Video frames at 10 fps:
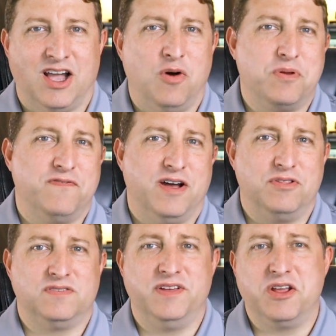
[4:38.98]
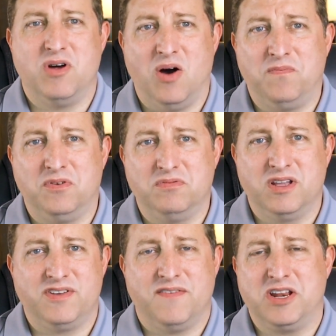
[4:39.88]
hope you found this video helpful.
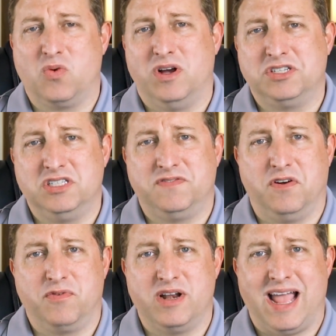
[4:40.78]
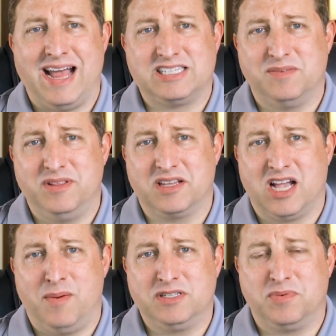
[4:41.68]
If you have any questions, feel free to ask them in the
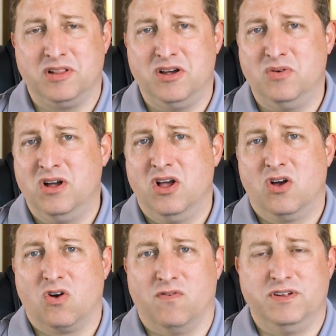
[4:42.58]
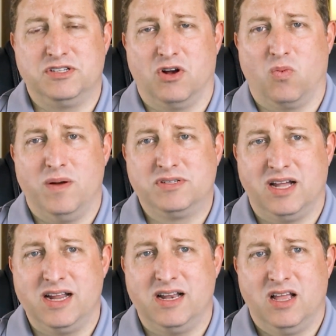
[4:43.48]
comments below or visit our
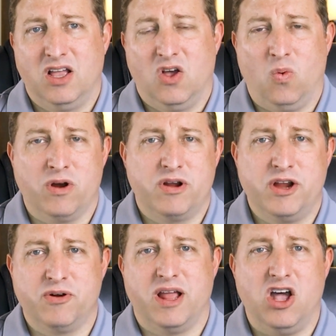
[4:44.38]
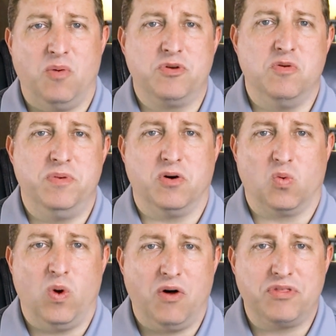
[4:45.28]
website. We're here to help you
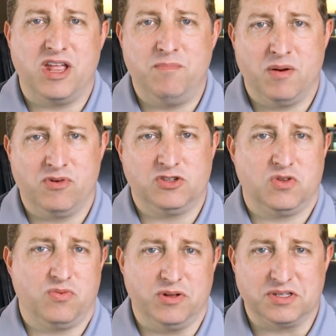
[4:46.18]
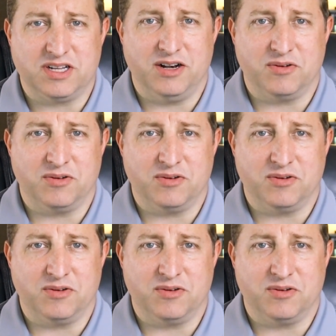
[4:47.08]
build wealth and memories with real estate,